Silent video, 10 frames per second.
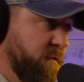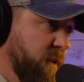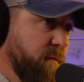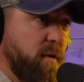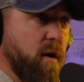
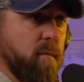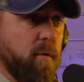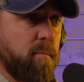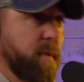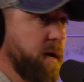Fleet
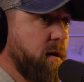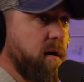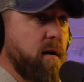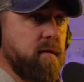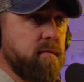Farm or Big
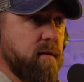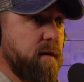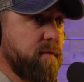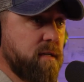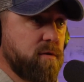R.
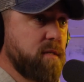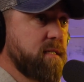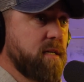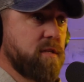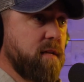They'll have like a toy
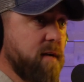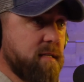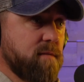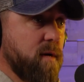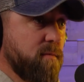section. They've
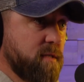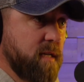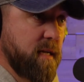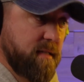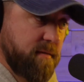got some rubber
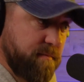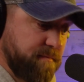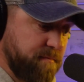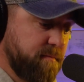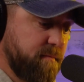snakes.
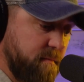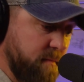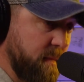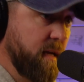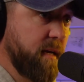
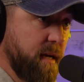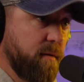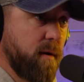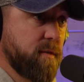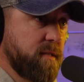
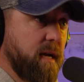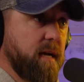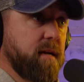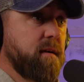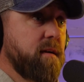Get a rubber
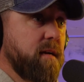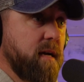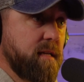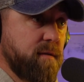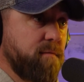snake
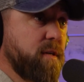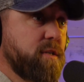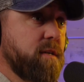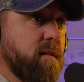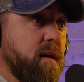and some
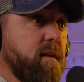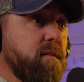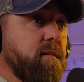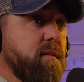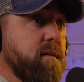fishing
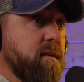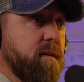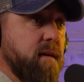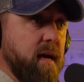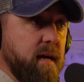line.
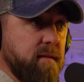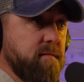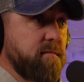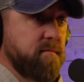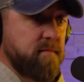
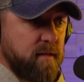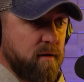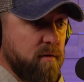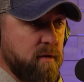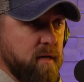And,
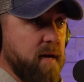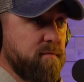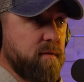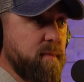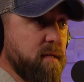you're going to
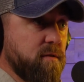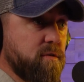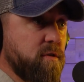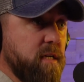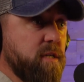have to be a
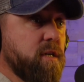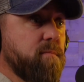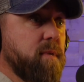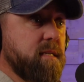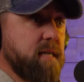little
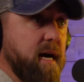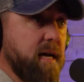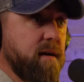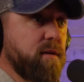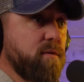strategic, but
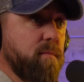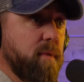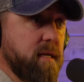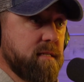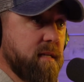tie it onto a
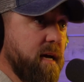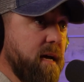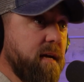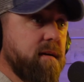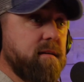buddy's
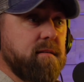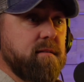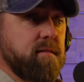leg,